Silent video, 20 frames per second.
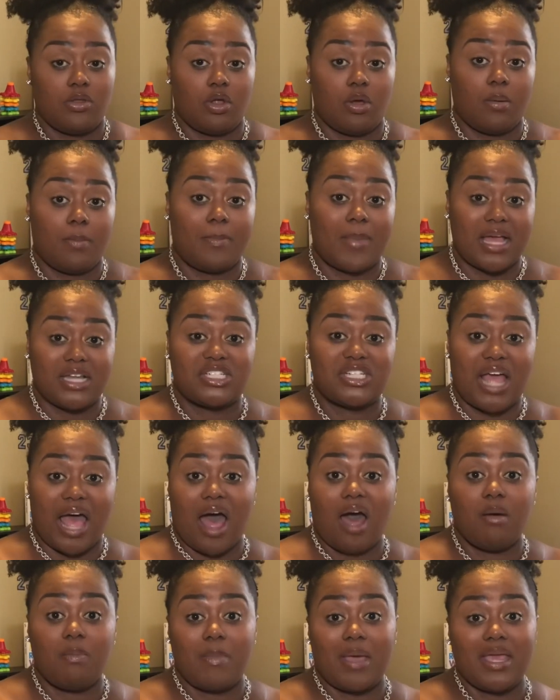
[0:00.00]
my
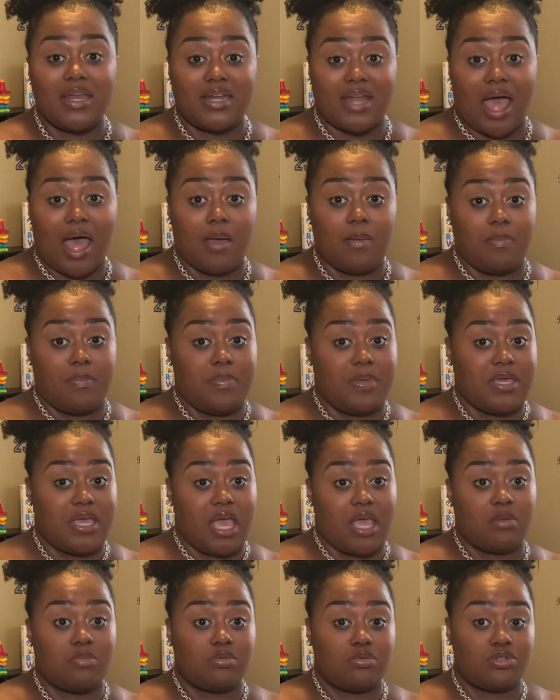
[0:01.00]
child may not be
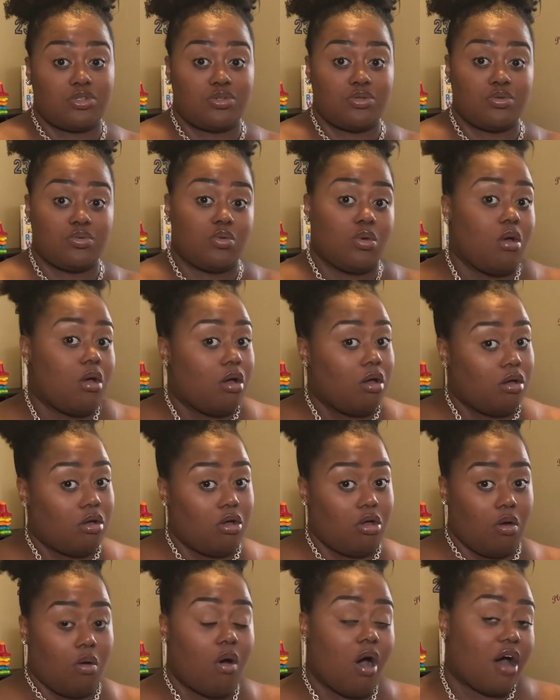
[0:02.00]
able to
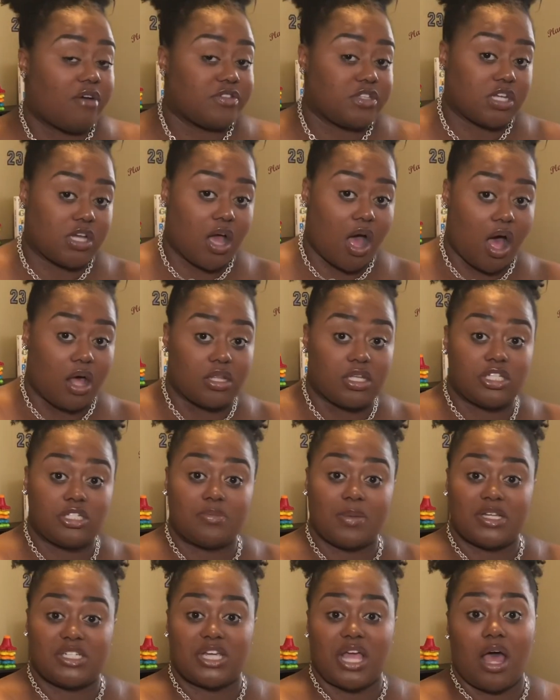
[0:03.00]
go off to college.
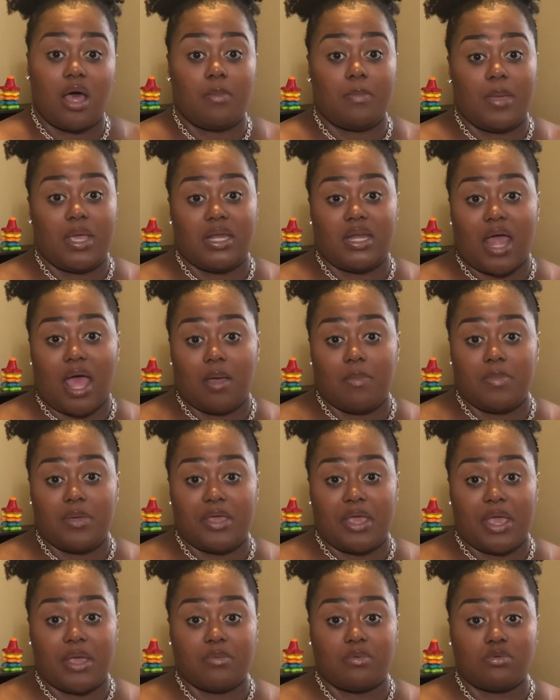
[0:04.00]
My child may not
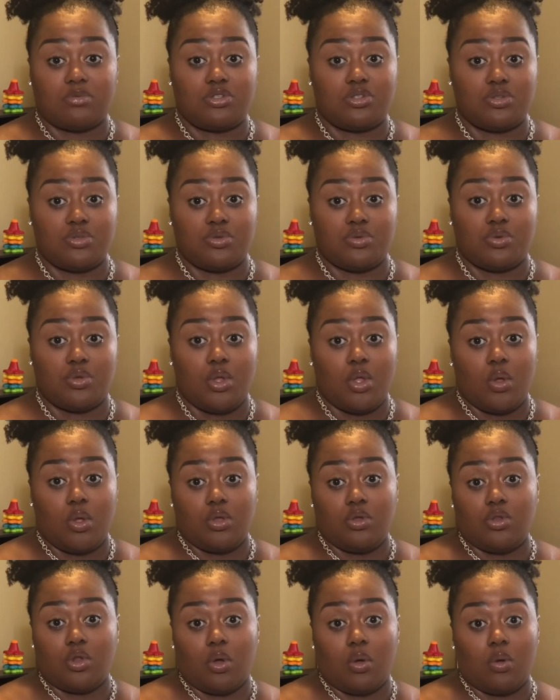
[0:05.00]
be able to,
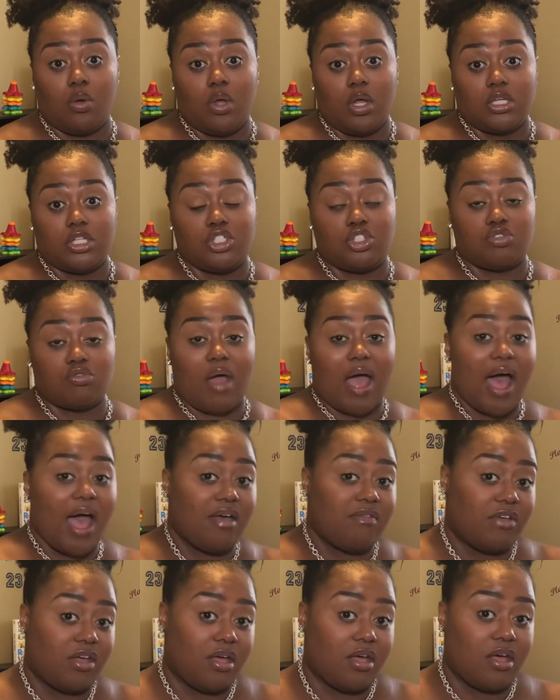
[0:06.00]

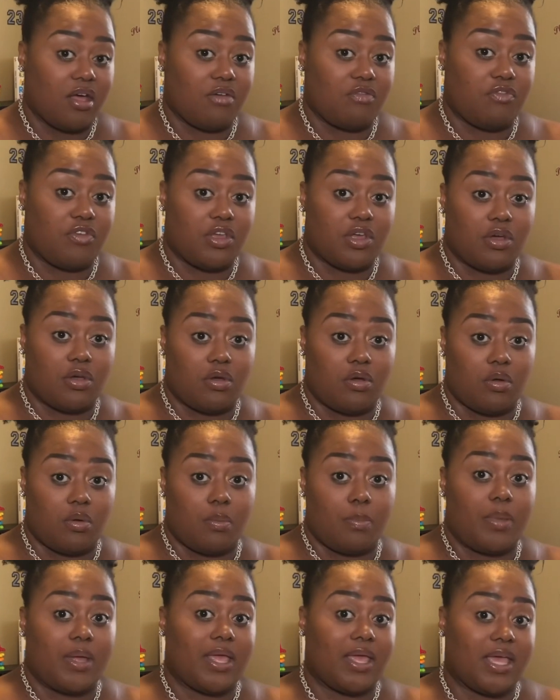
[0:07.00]
drive a vehicle,
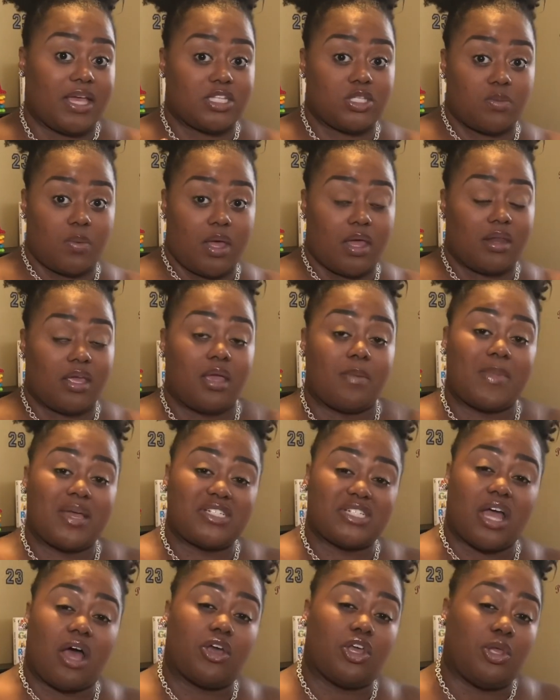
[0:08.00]
but guess what? Can my
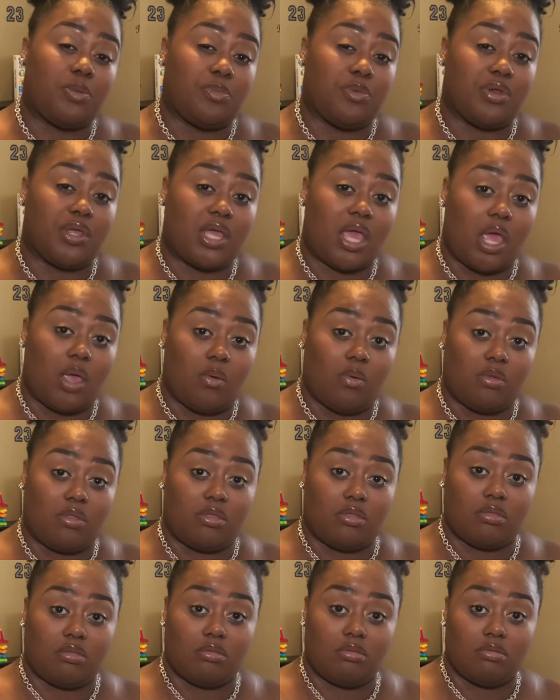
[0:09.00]
child communicate
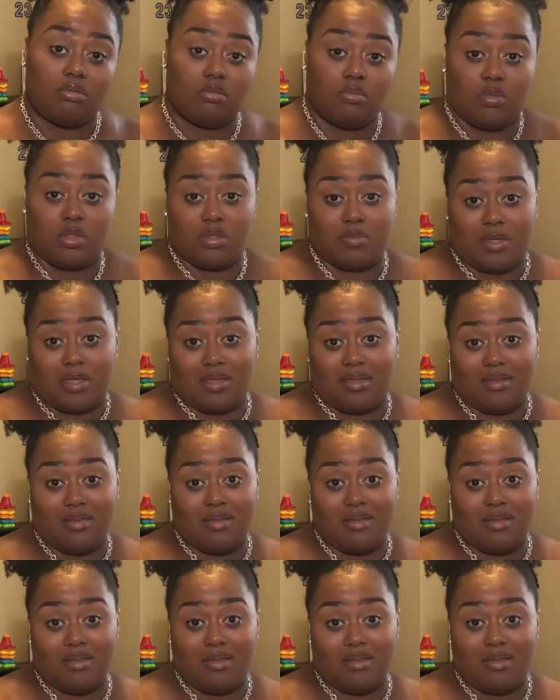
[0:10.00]
with me?